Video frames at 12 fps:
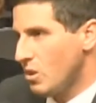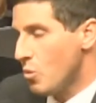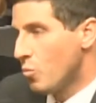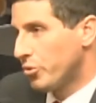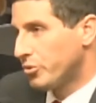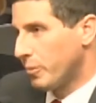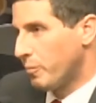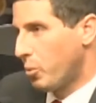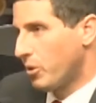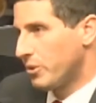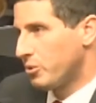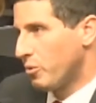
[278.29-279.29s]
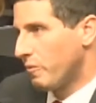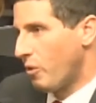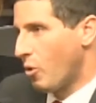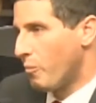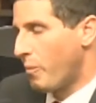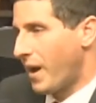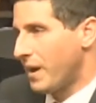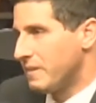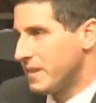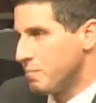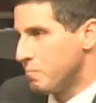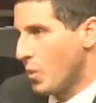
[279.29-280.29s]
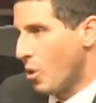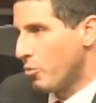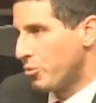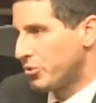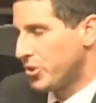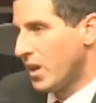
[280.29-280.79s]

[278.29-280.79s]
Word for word: was to put it to a vote by the most,